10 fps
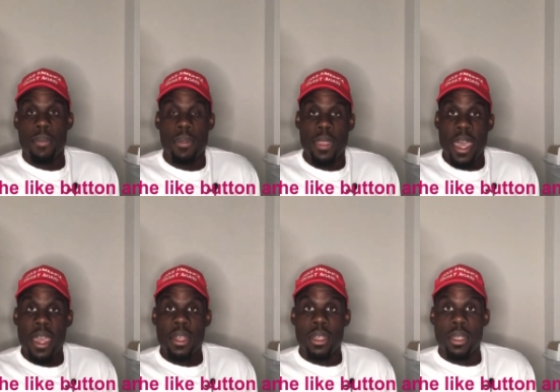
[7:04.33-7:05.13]

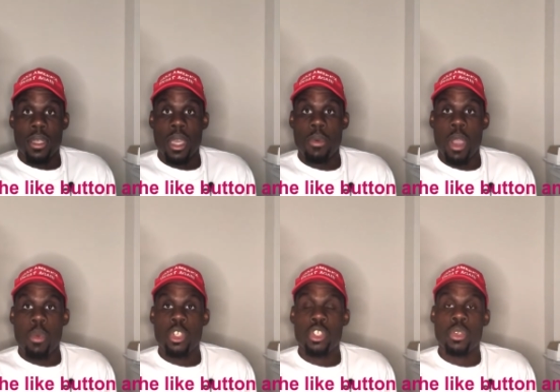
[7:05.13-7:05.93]
that I
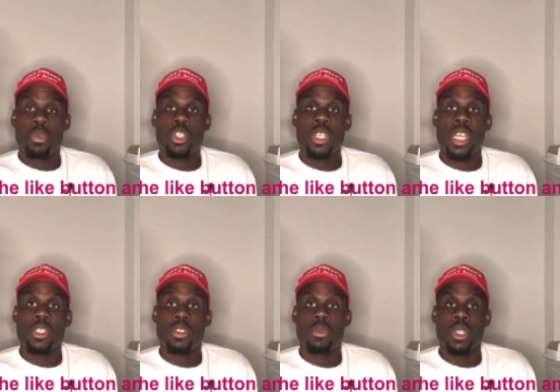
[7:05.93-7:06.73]
want you guys
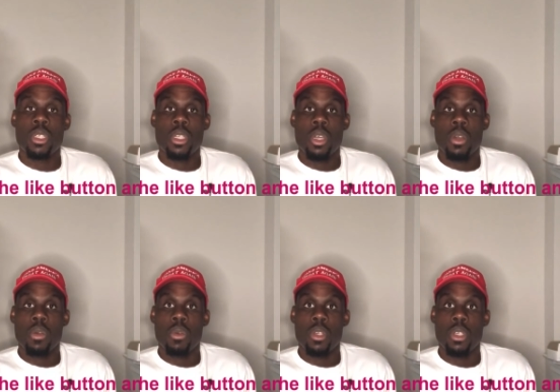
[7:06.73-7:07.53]
to really
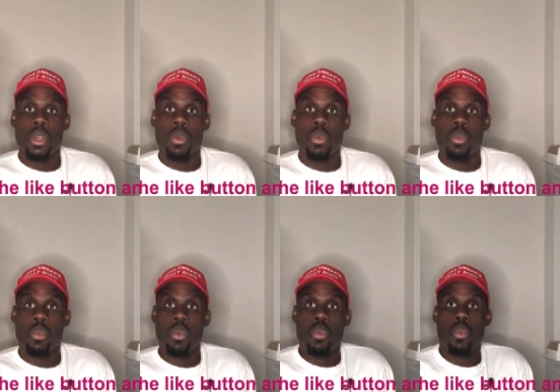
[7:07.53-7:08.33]
know, you know,
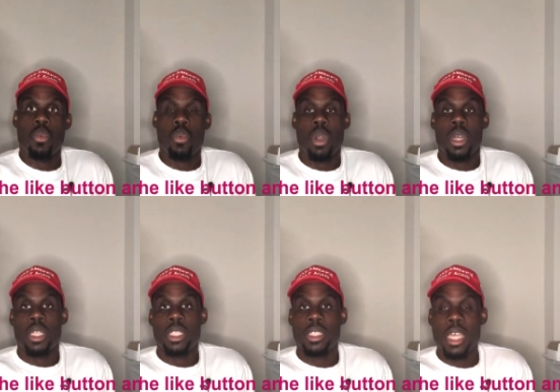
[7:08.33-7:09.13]

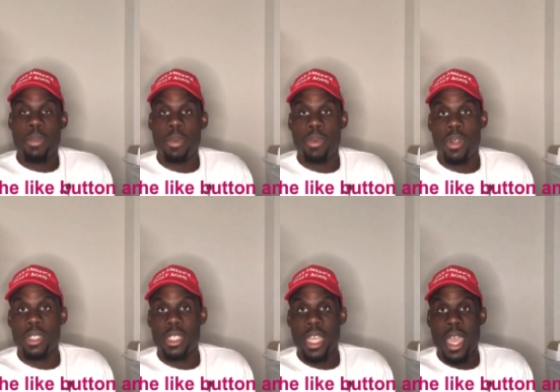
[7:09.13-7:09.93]
the type of
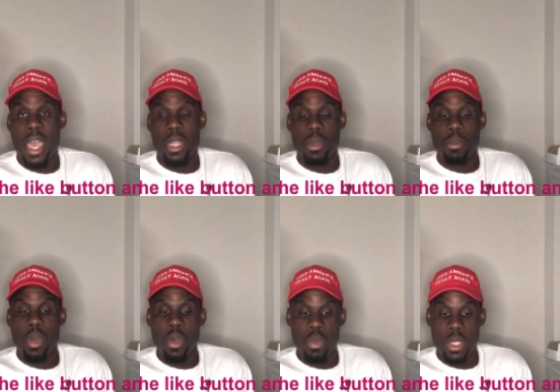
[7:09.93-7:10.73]
person that Alec
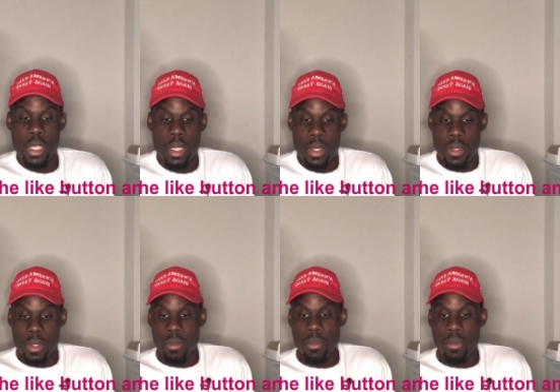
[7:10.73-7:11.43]
Baldwin is.